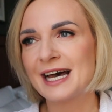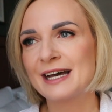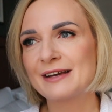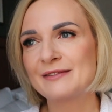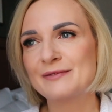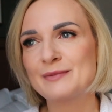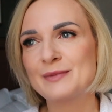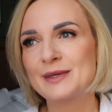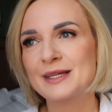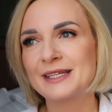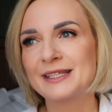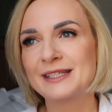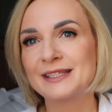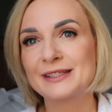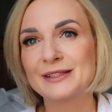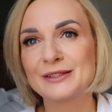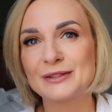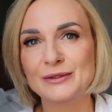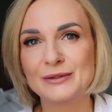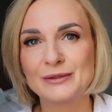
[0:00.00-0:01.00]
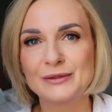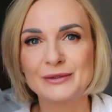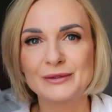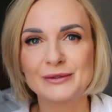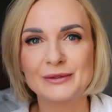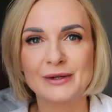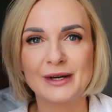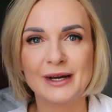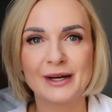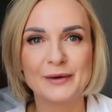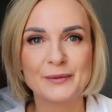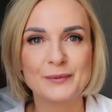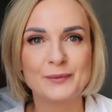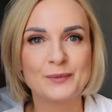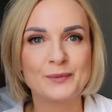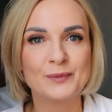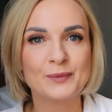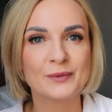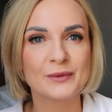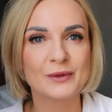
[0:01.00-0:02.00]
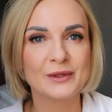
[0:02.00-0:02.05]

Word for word: I've been to um,